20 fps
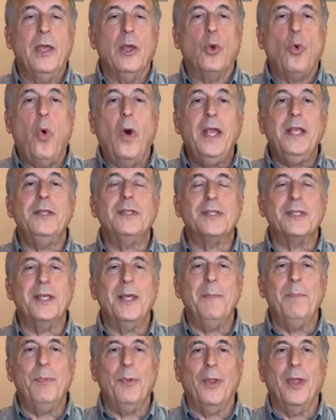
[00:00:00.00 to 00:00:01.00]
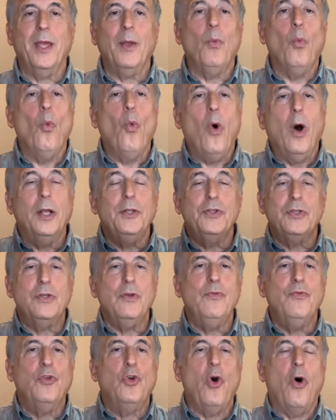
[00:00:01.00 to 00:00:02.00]
quite simply, once
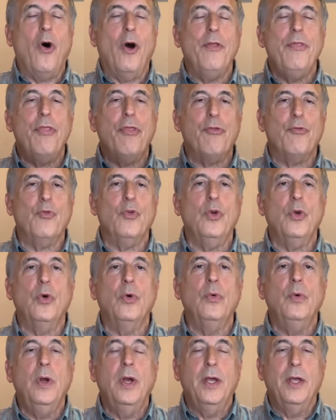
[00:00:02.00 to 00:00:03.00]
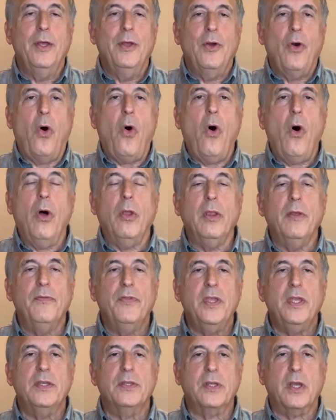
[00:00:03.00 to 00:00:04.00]
you've gone through all of
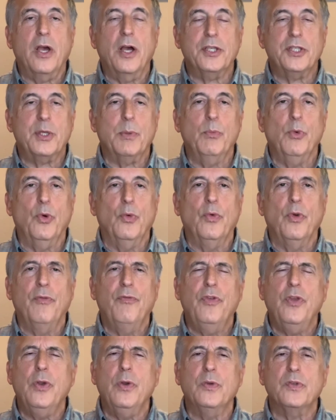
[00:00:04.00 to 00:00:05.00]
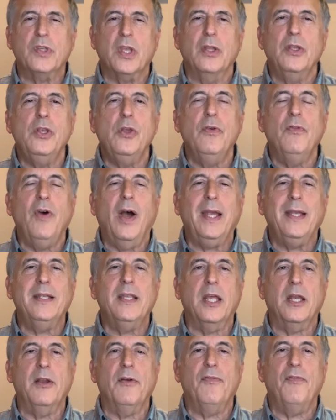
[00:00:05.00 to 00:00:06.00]
these customer reviews and you've
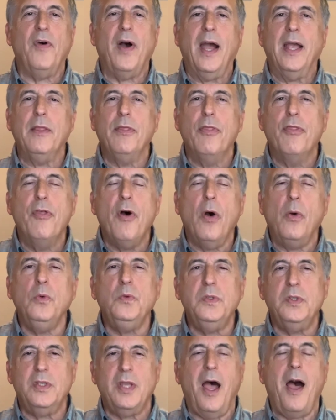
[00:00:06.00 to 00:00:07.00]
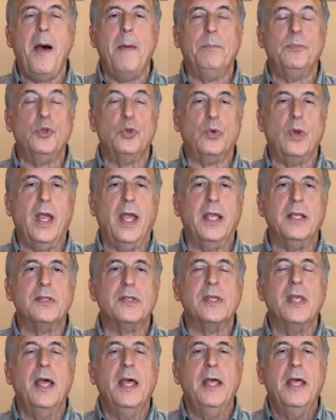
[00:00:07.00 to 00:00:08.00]
identified those top
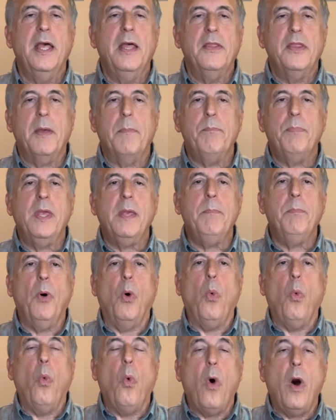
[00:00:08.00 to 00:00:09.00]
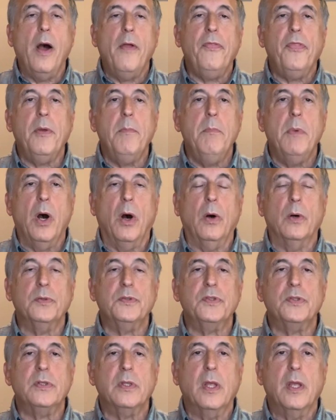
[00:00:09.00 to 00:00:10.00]
traits that people want the
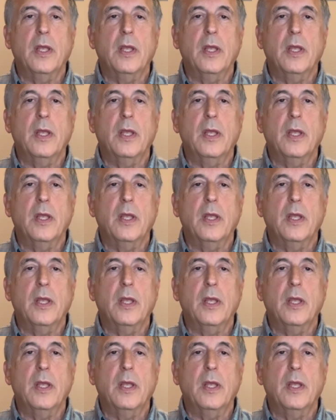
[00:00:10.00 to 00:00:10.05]
most,